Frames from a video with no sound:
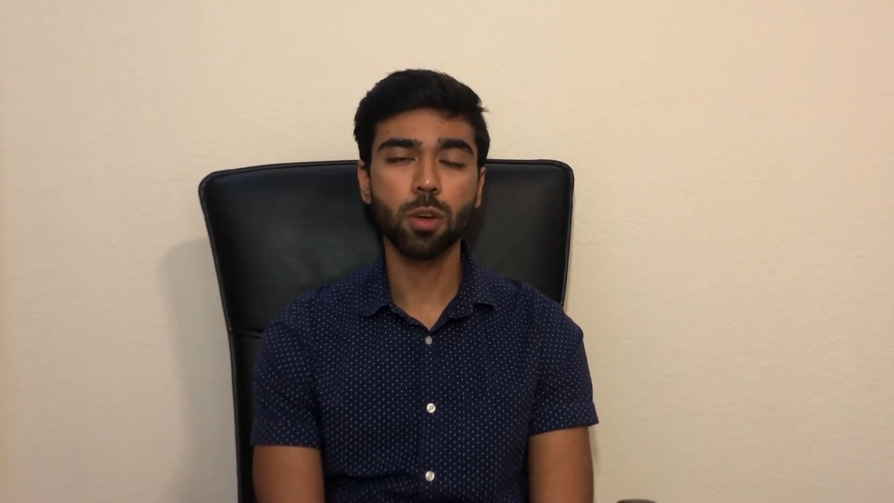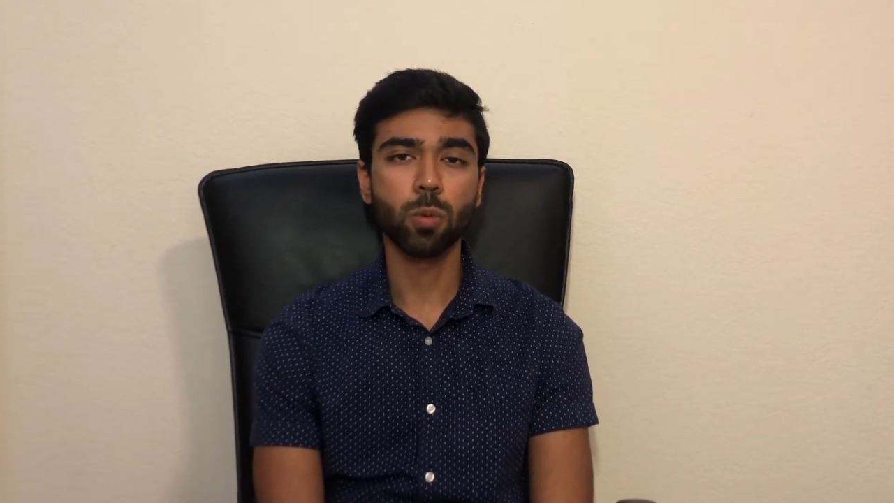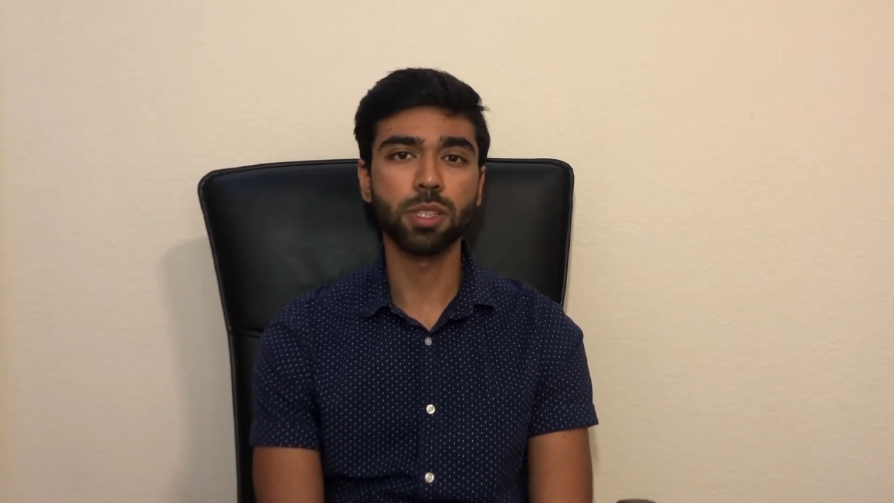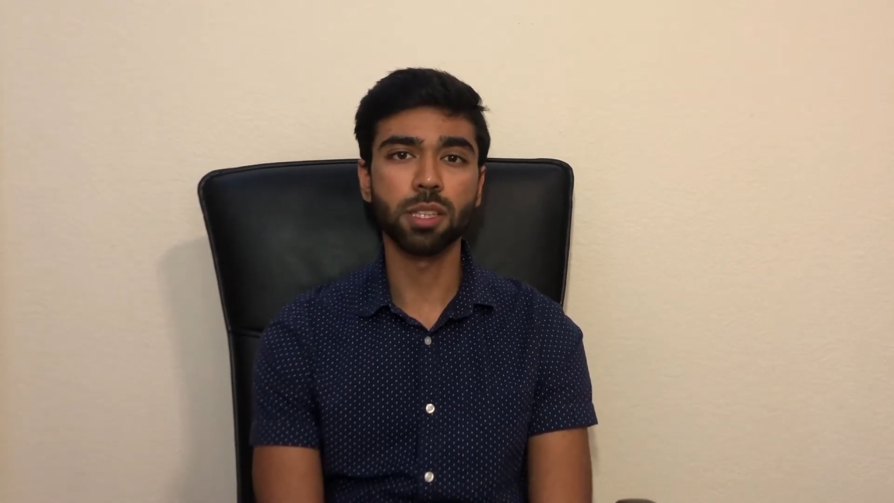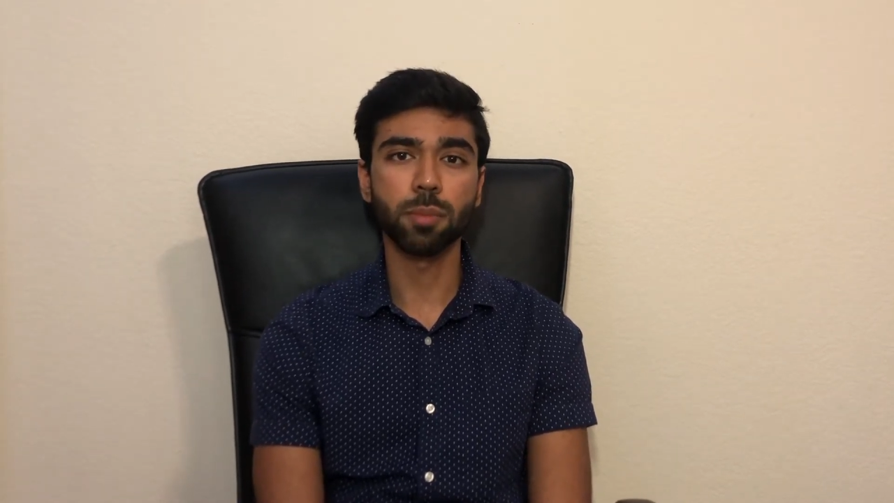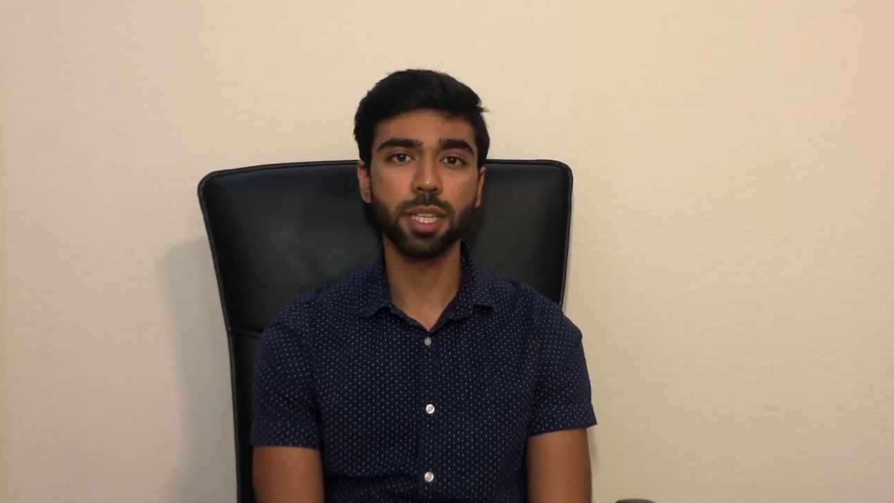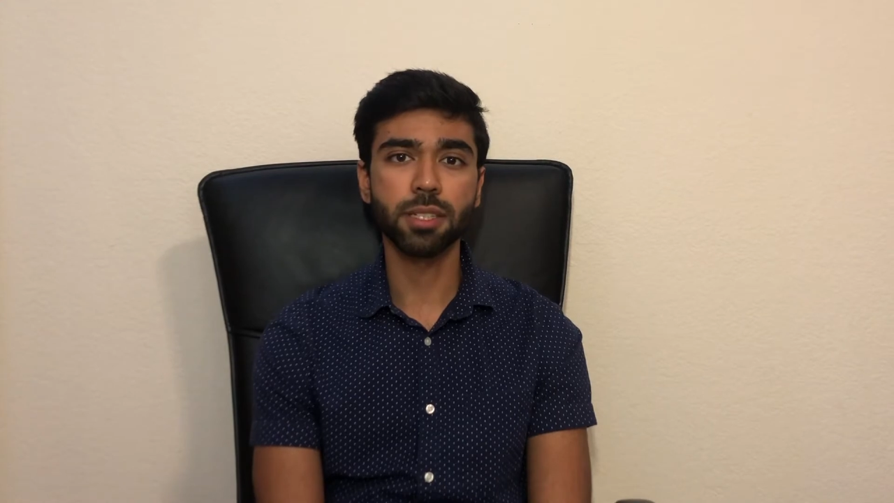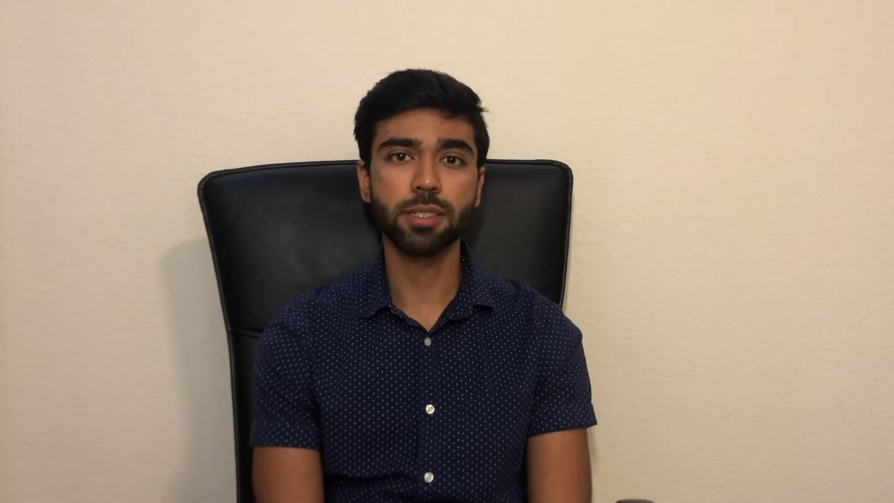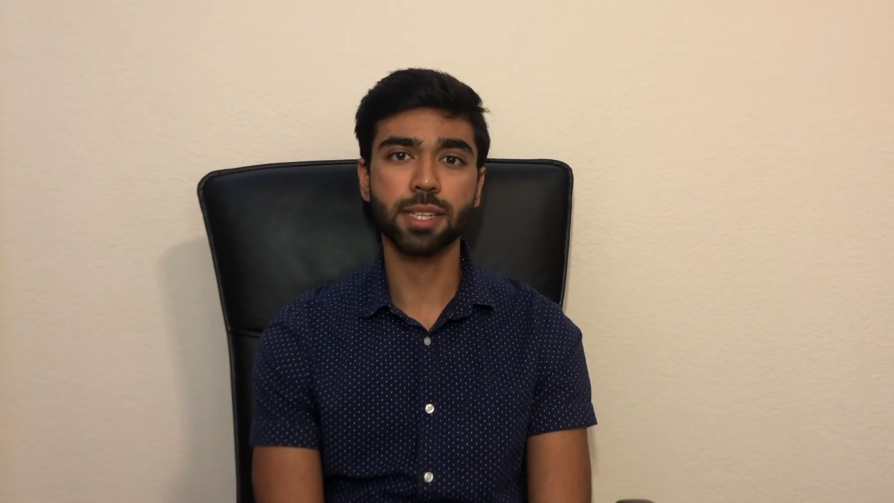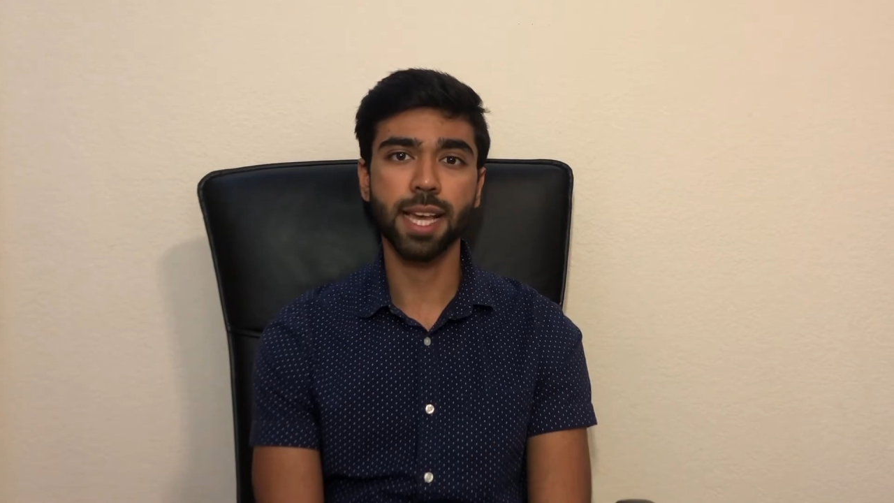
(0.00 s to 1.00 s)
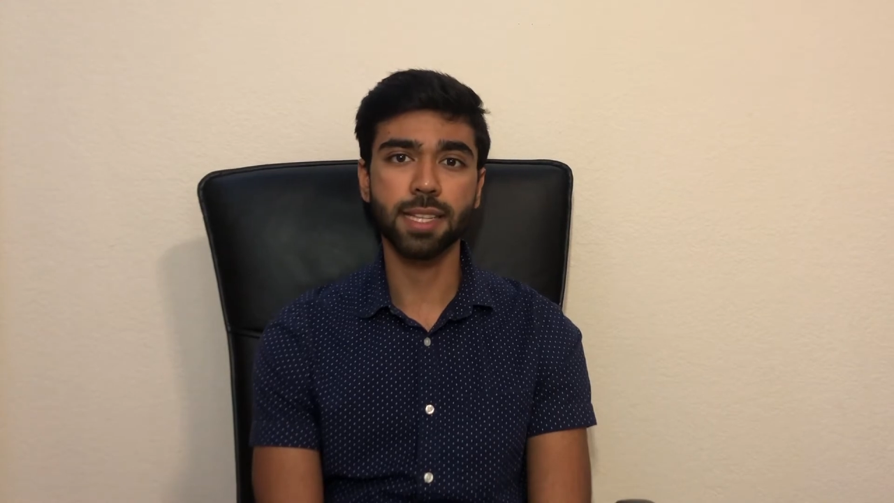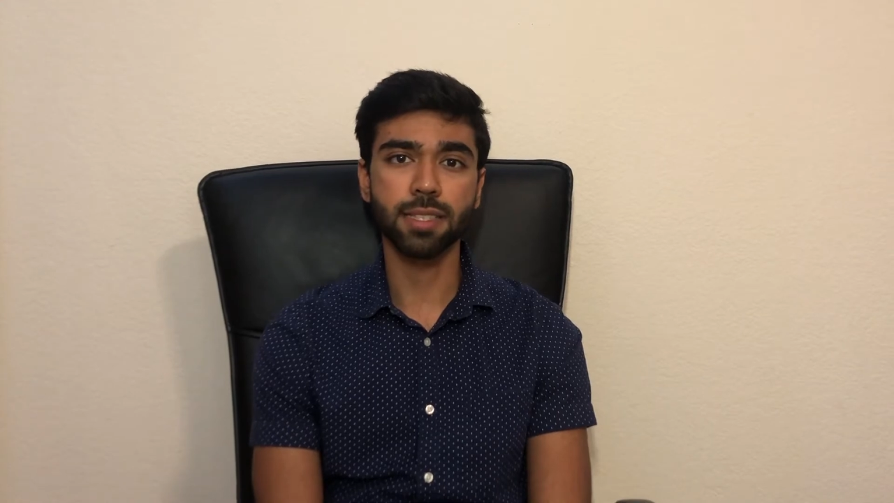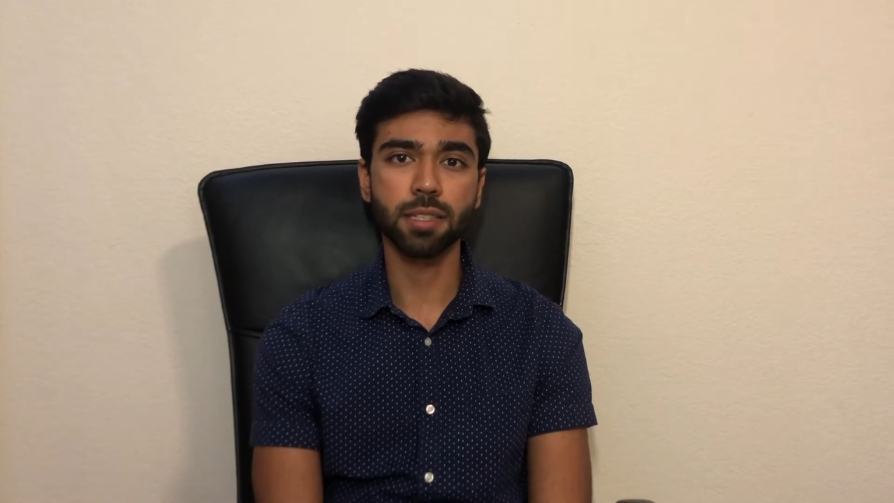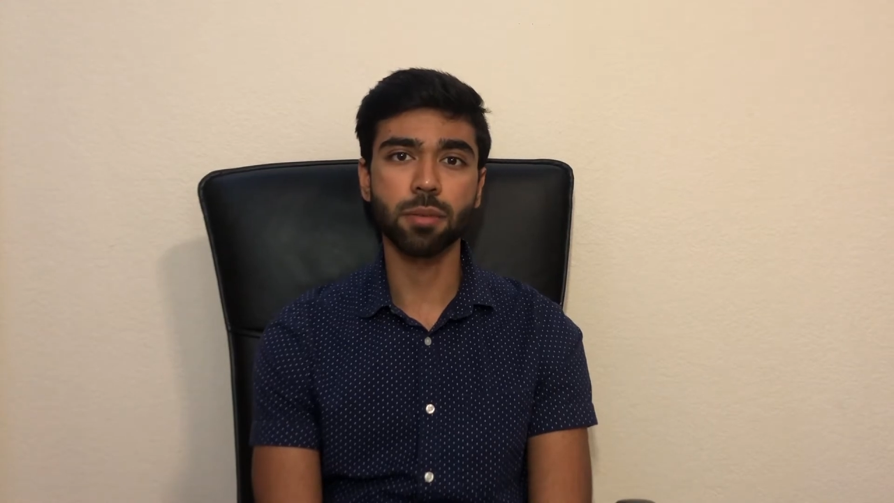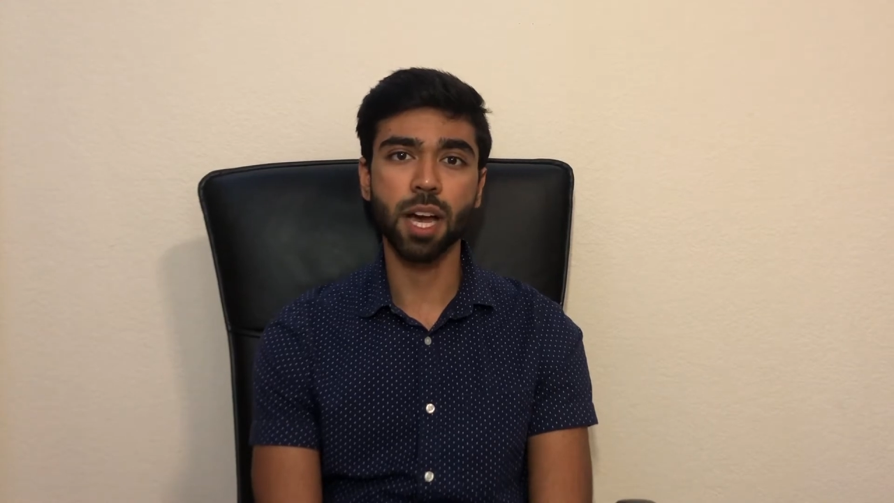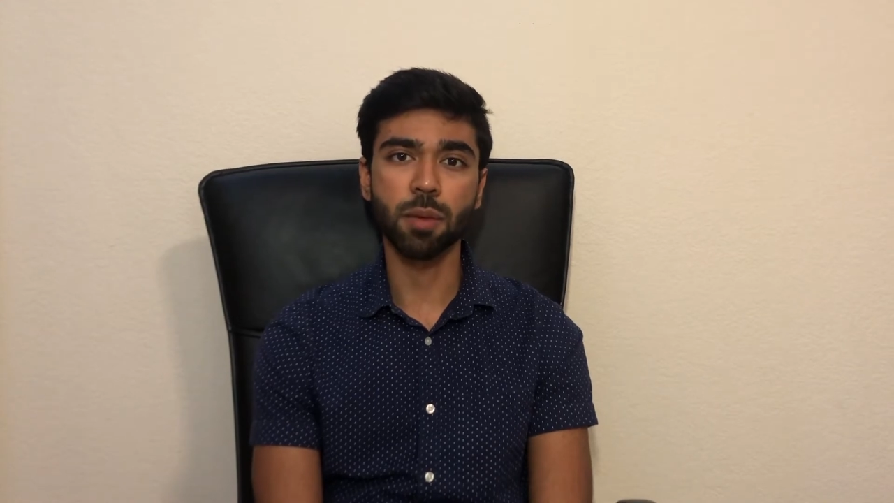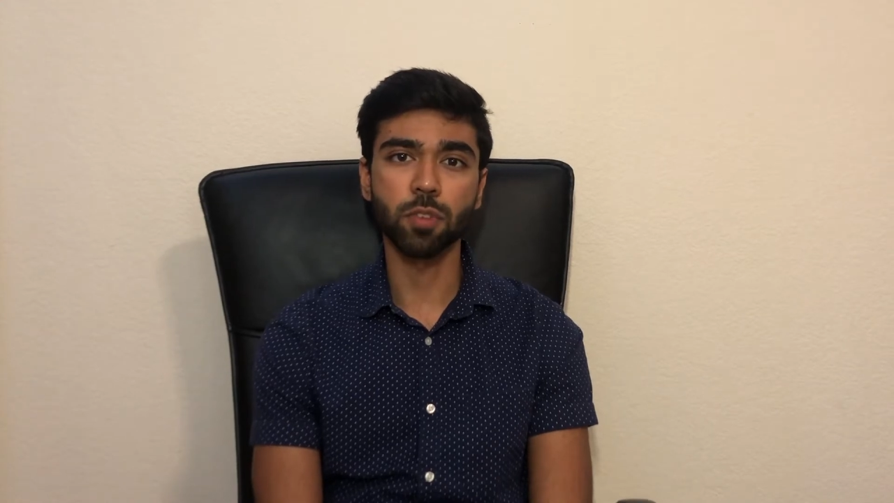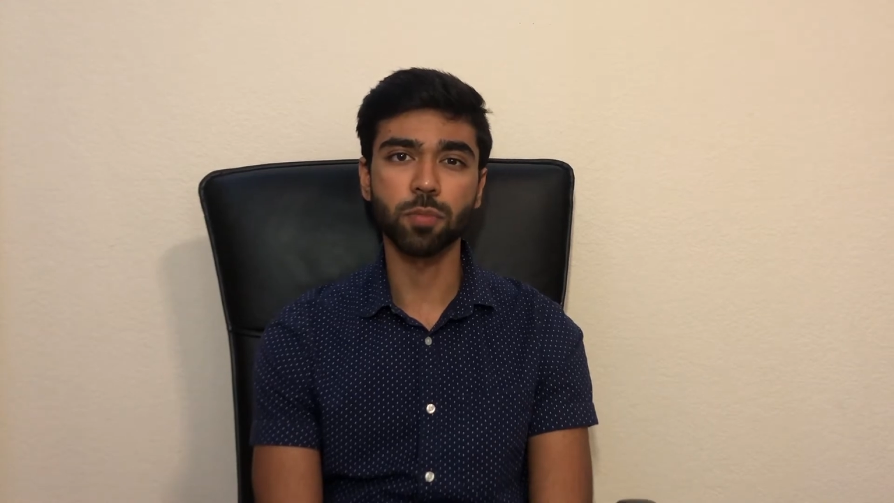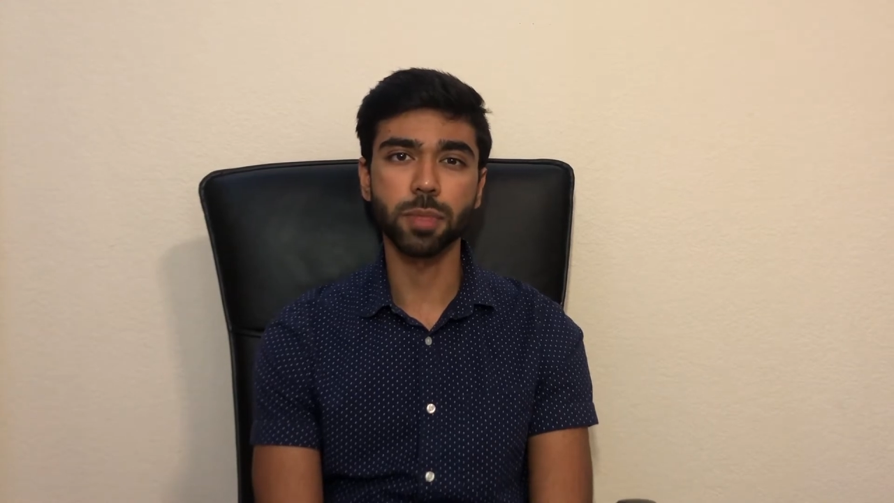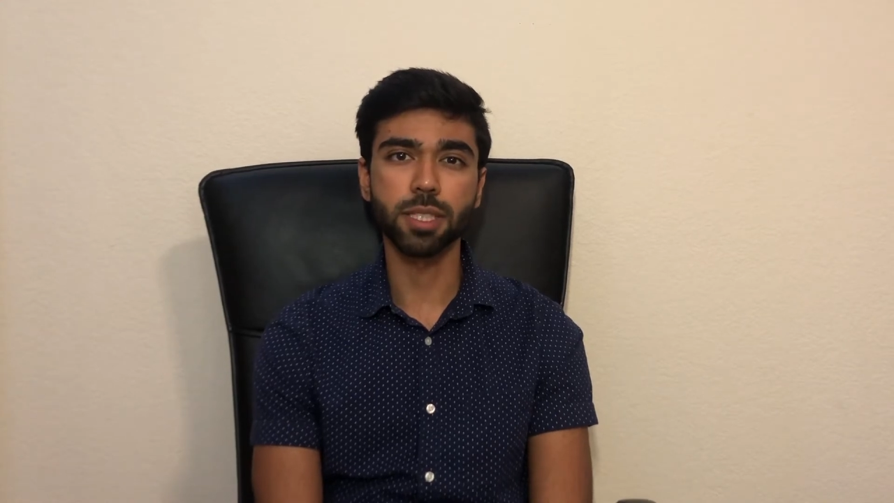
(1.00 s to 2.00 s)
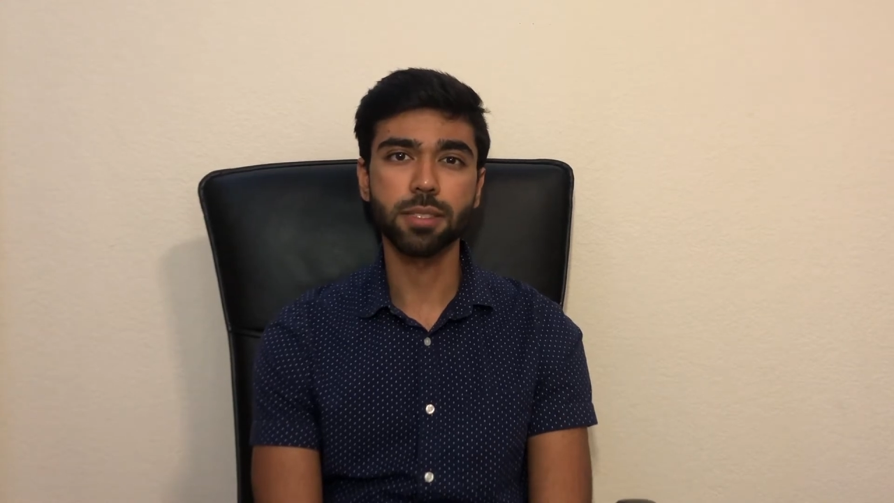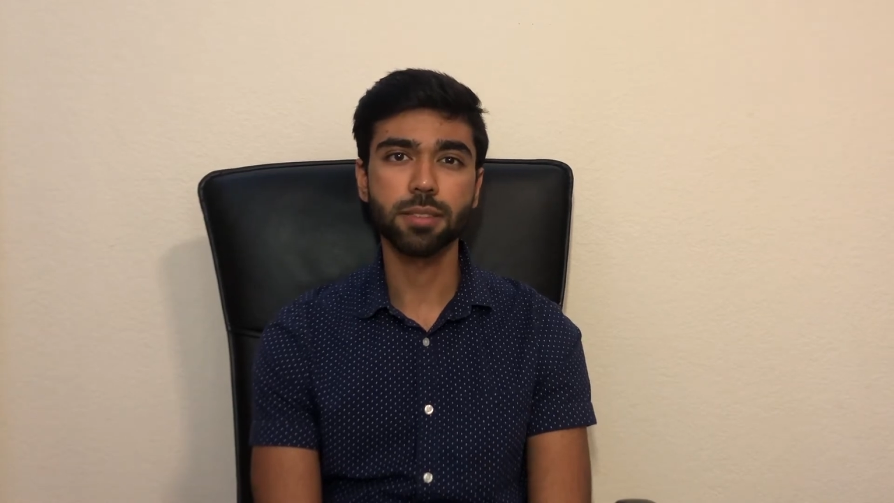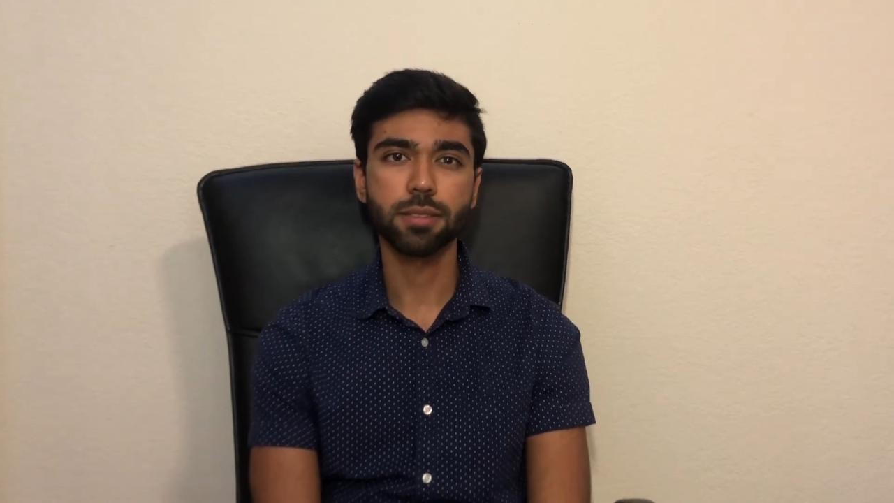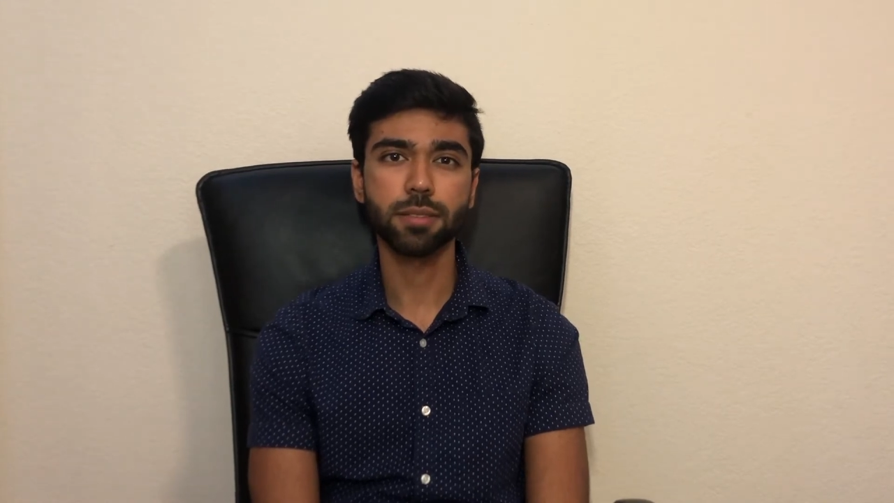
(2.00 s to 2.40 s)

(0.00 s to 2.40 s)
with limited stochastic eye movements.